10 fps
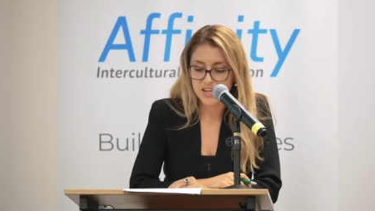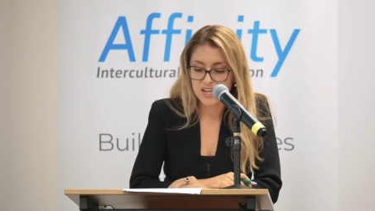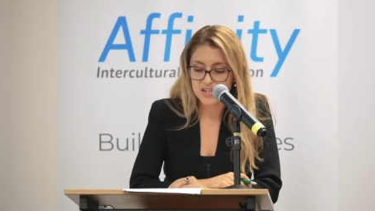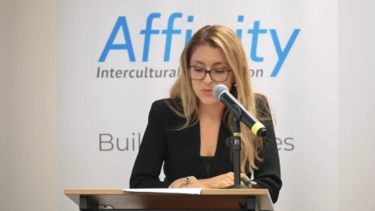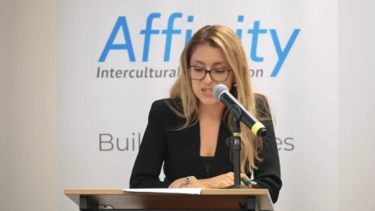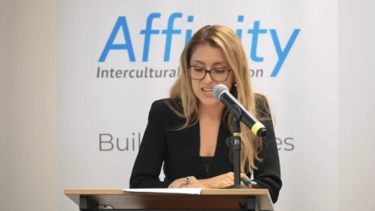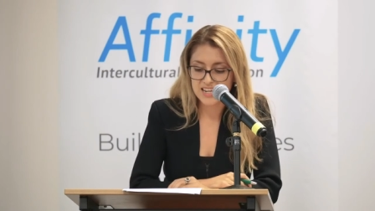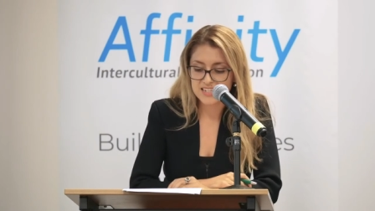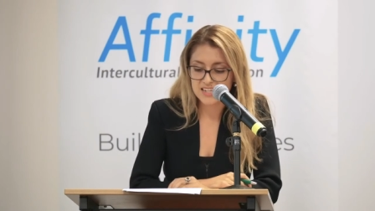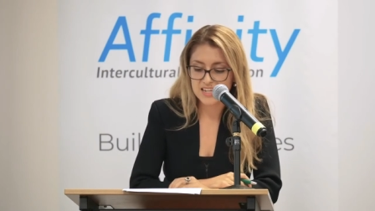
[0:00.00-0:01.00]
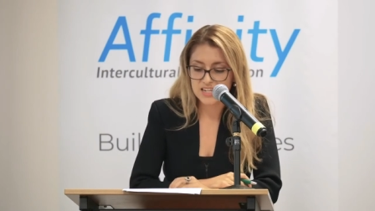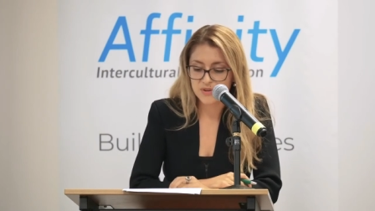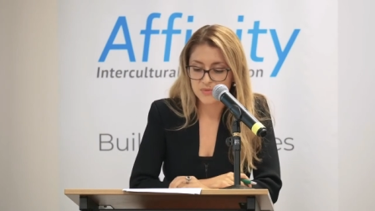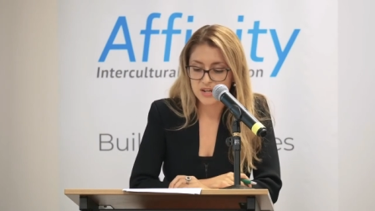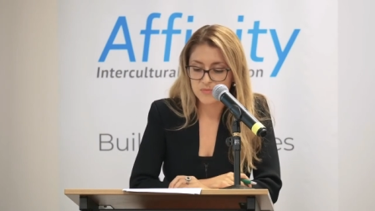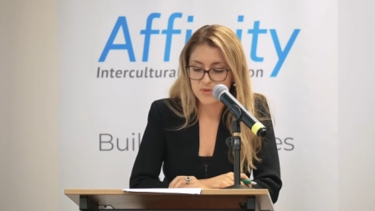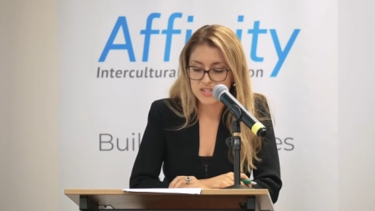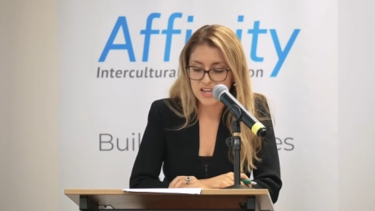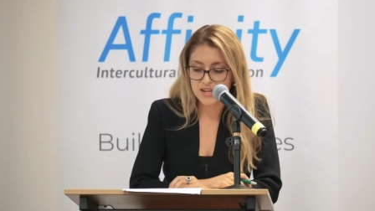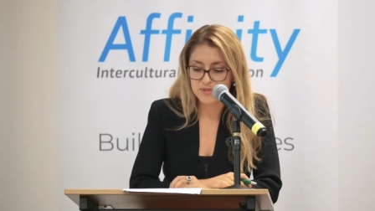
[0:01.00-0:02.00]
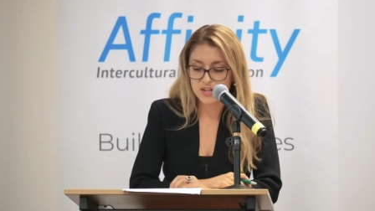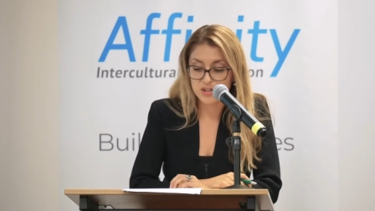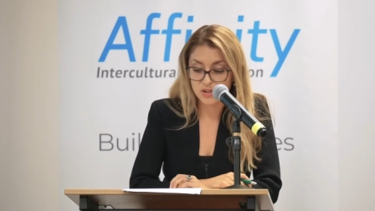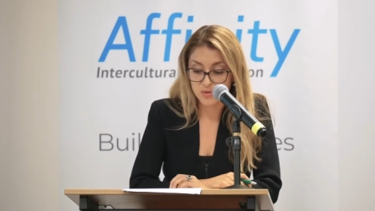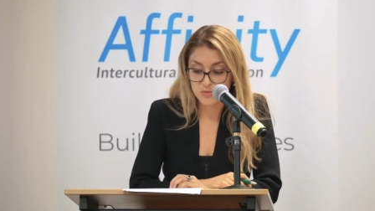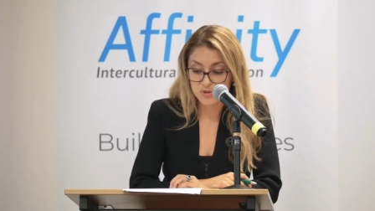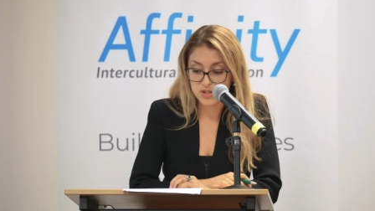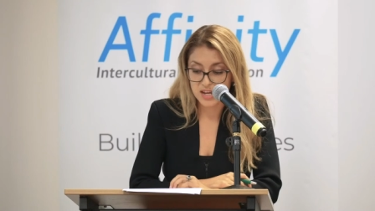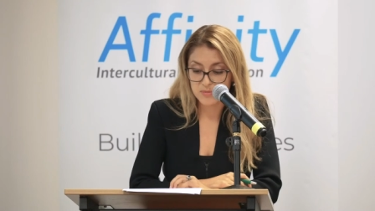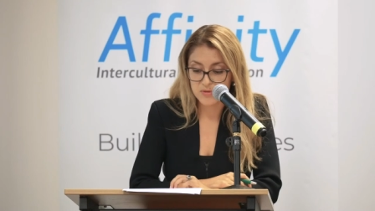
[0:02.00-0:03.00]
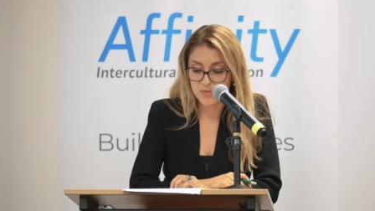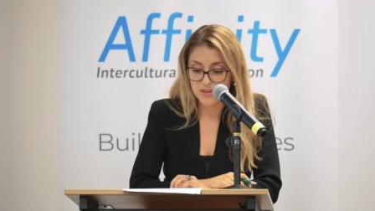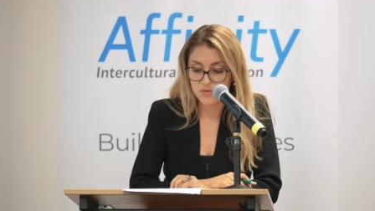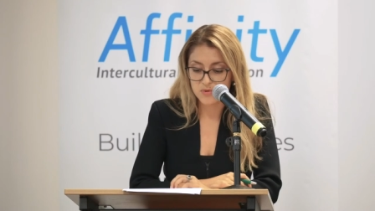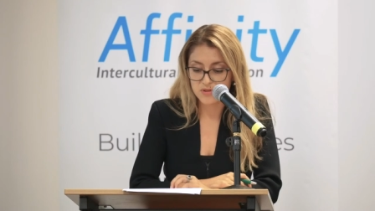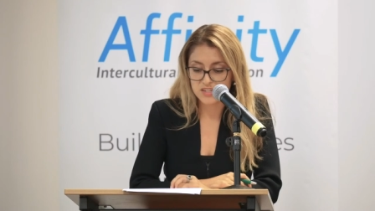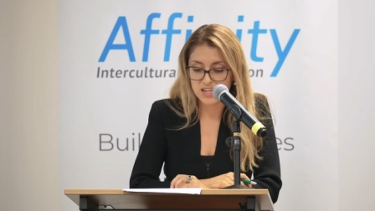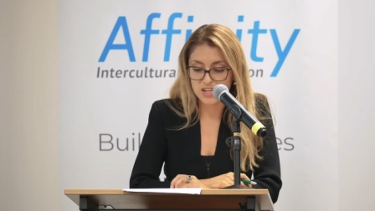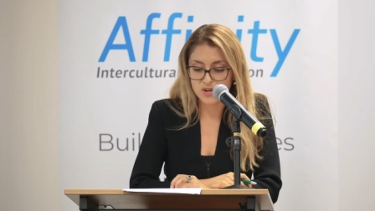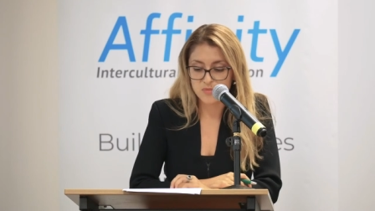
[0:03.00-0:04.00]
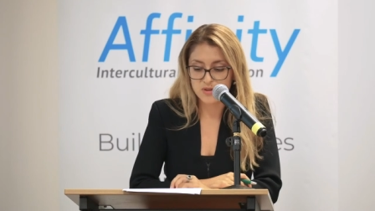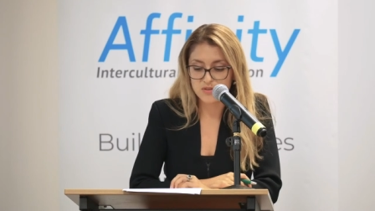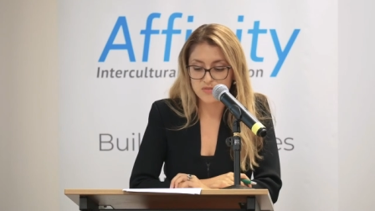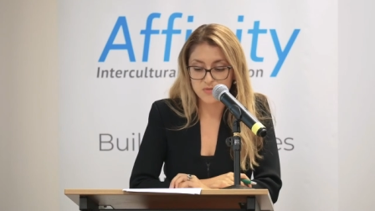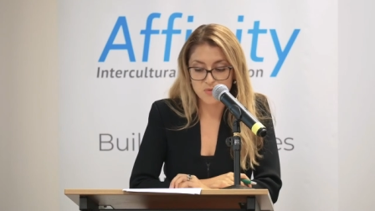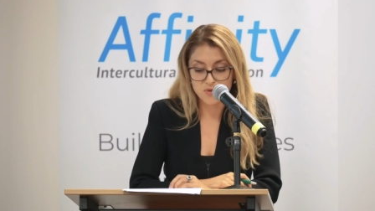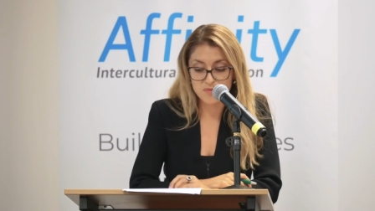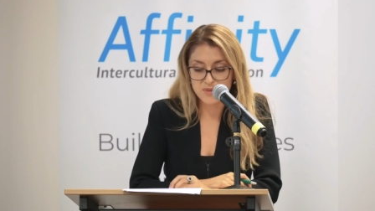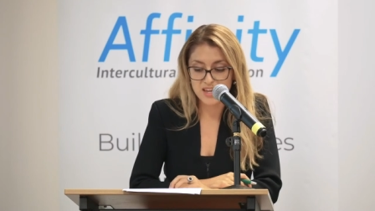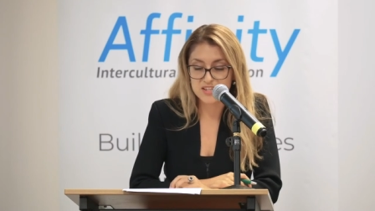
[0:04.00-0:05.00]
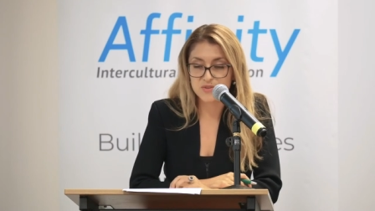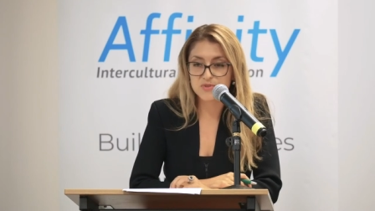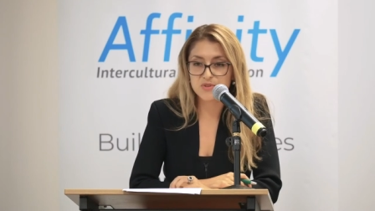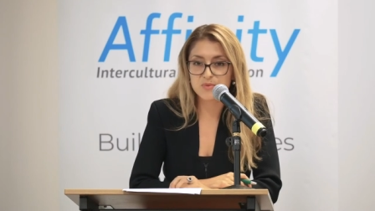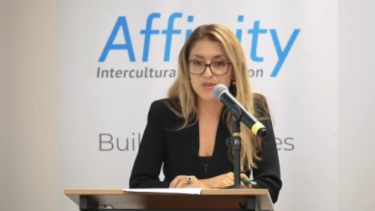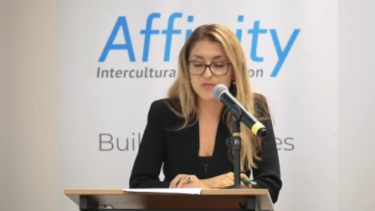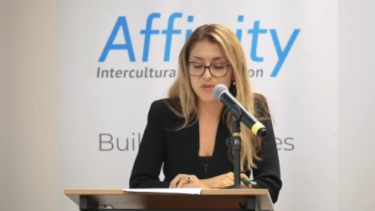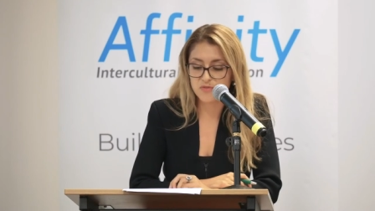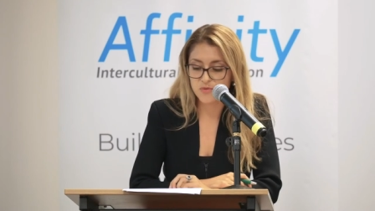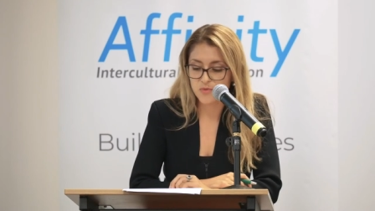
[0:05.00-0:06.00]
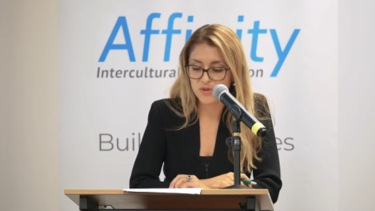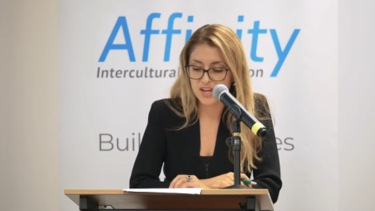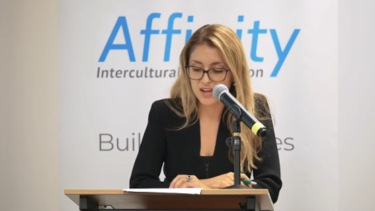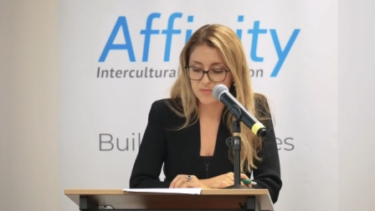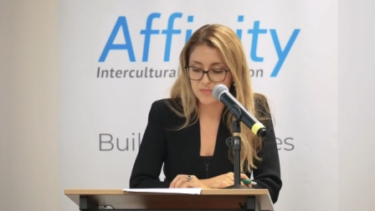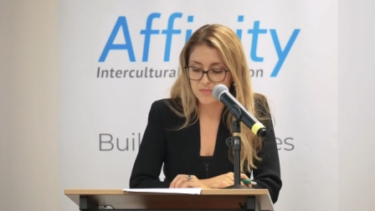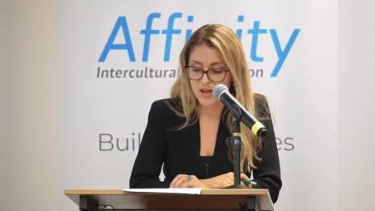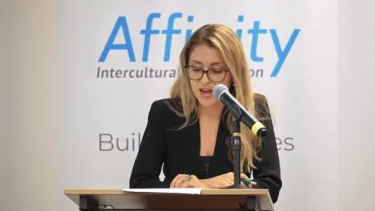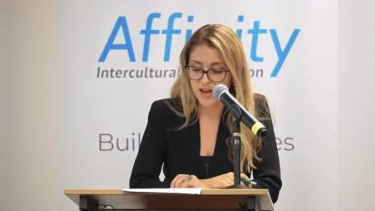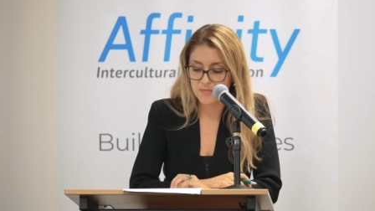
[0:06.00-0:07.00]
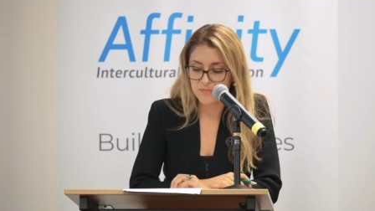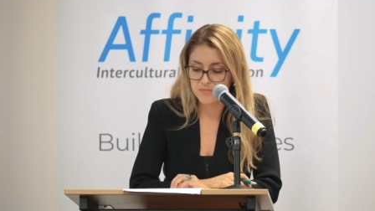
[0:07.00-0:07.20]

In 2018, Kareem was named a global shaper by the World Economic Forum and is also one of four young uh,